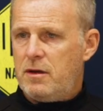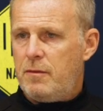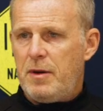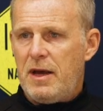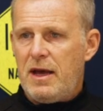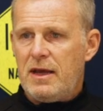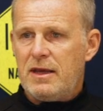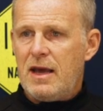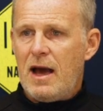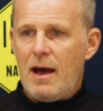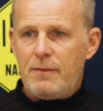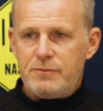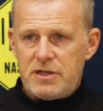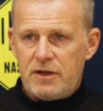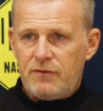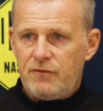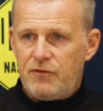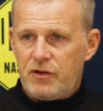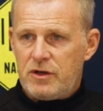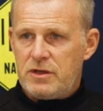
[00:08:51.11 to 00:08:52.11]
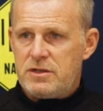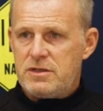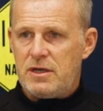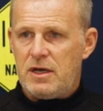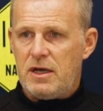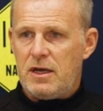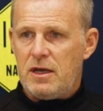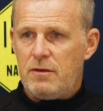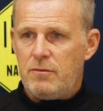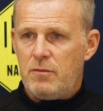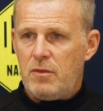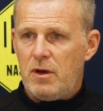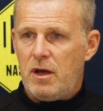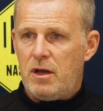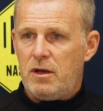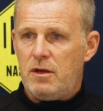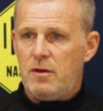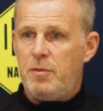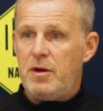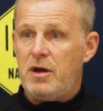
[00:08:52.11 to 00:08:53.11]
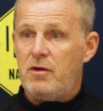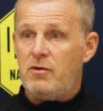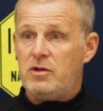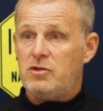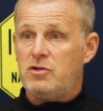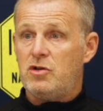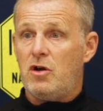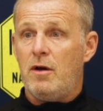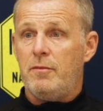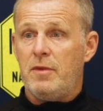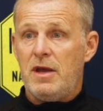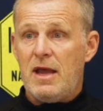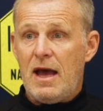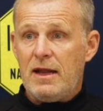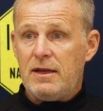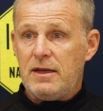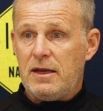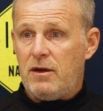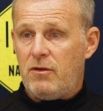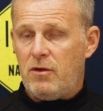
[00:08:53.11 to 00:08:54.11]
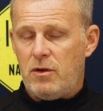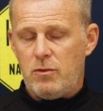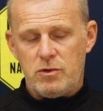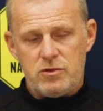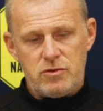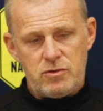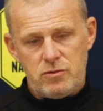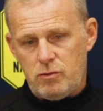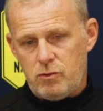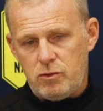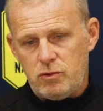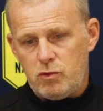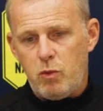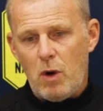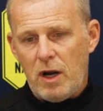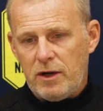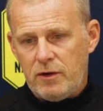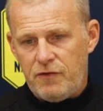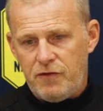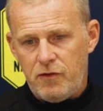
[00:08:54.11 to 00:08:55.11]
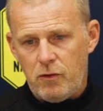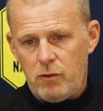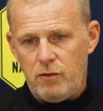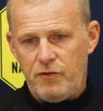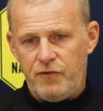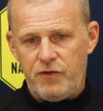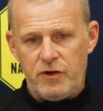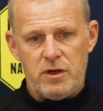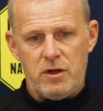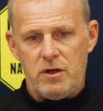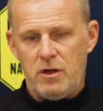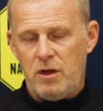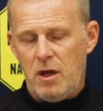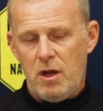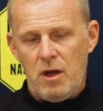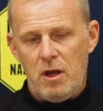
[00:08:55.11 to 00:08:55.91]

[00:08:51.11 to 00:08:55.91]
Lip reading: a better captain for the team and the period of time he had here. He was wonderful for the